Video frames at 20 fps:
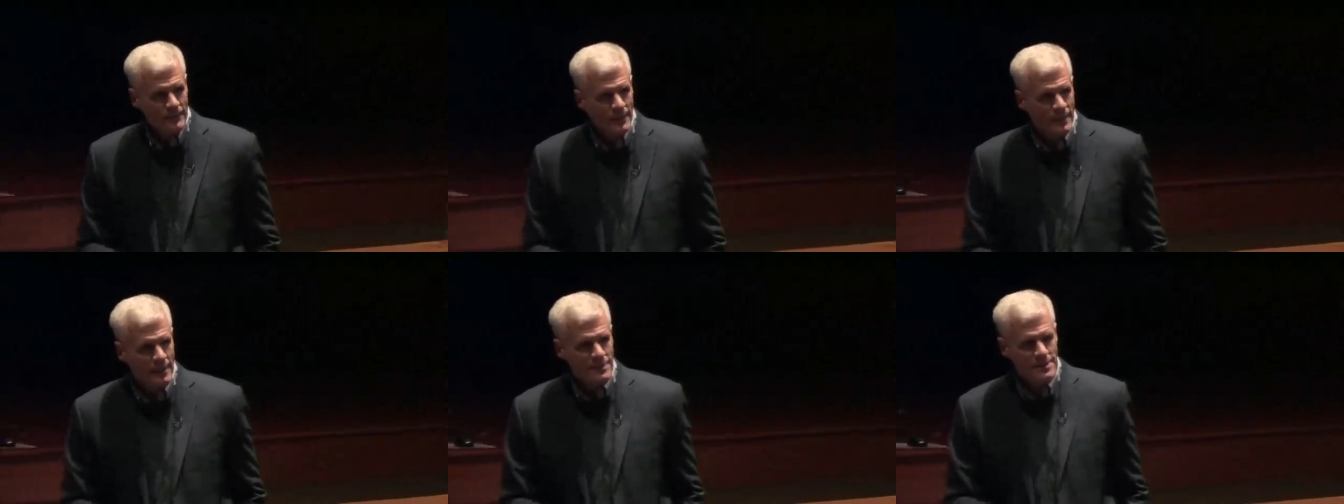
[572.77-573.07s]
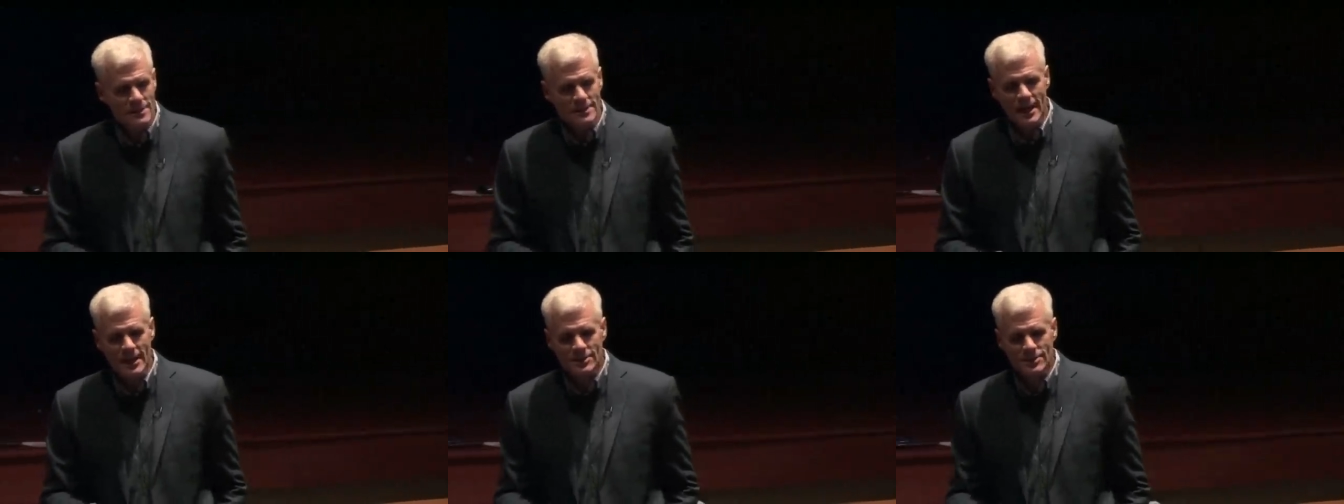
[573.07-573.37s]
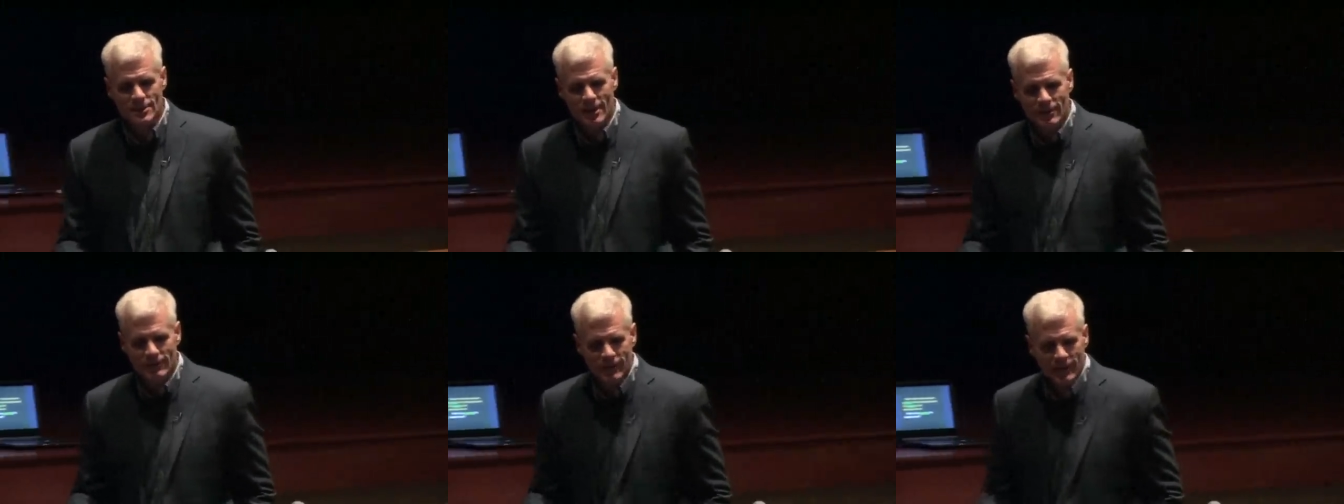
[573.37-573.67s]
It's a
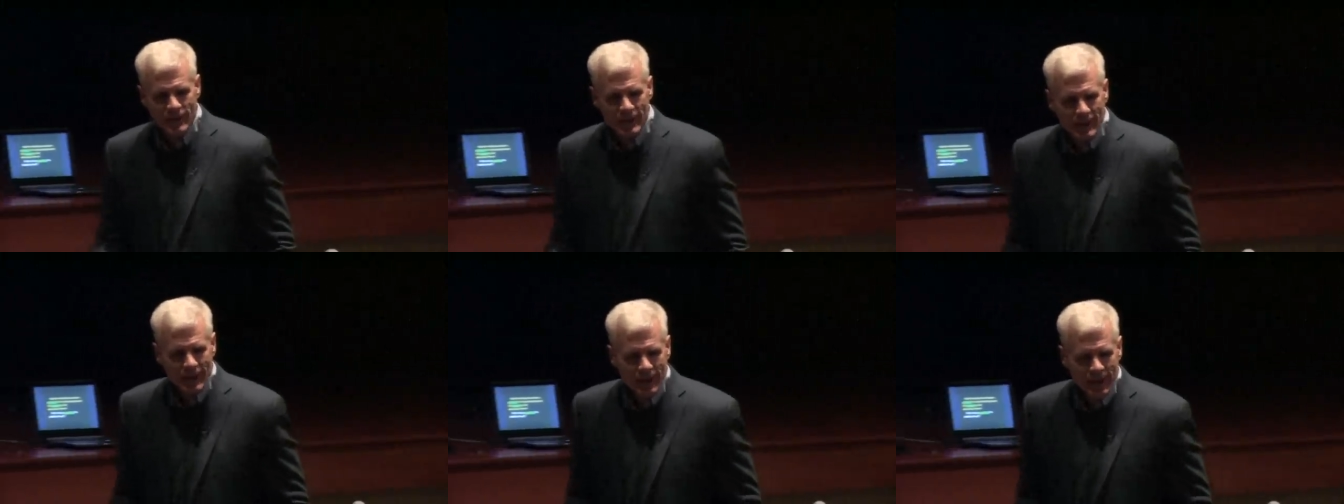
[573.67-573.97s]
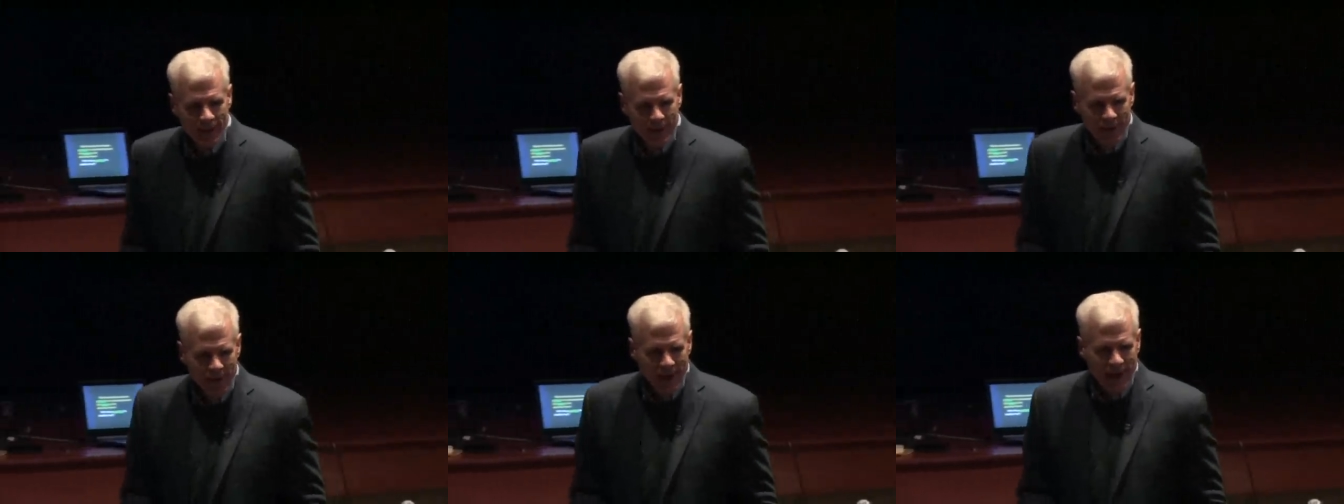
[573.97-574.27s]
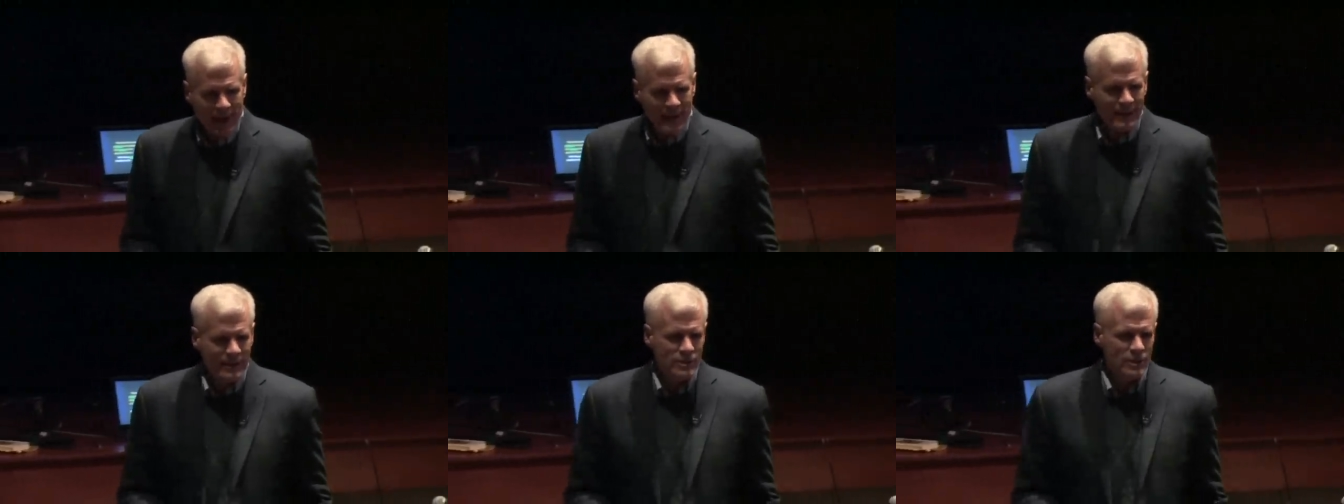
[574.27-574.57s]
test of
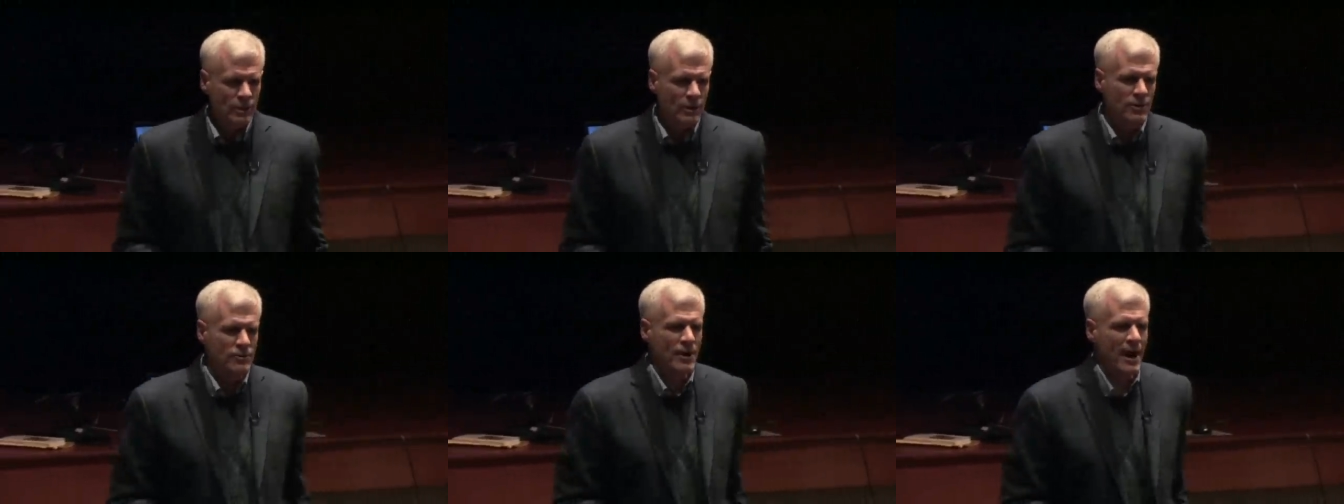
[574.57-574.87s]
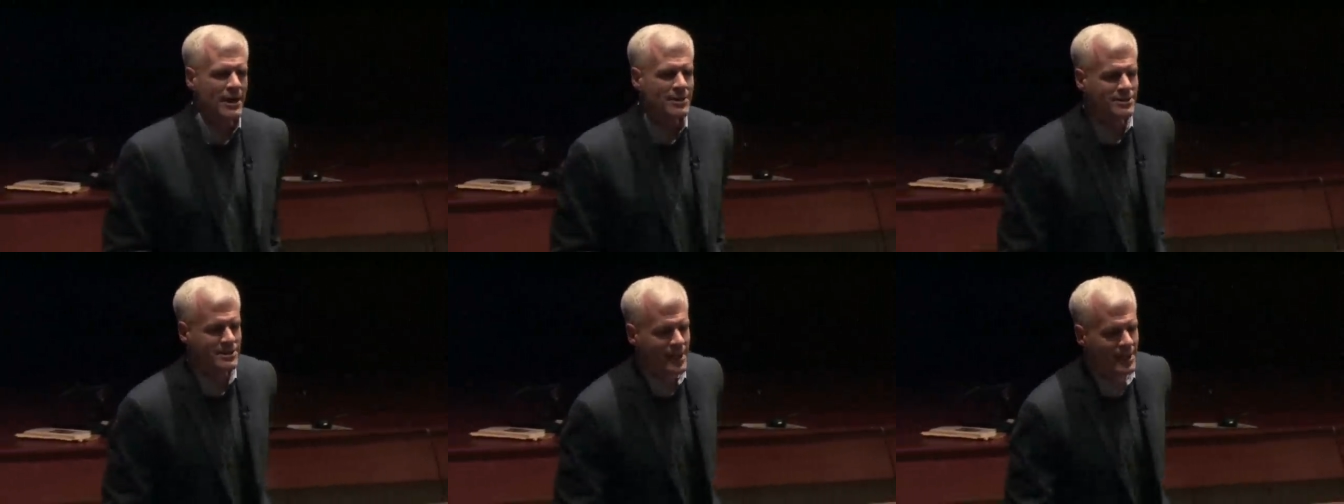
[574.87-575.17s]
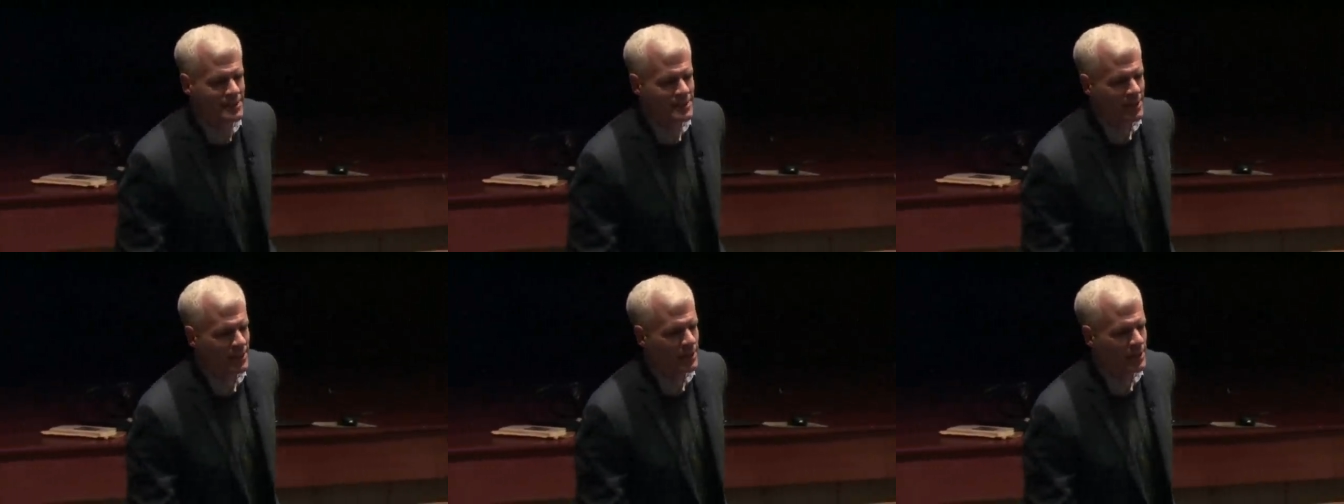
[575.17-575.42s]
how do you do with high-stakes,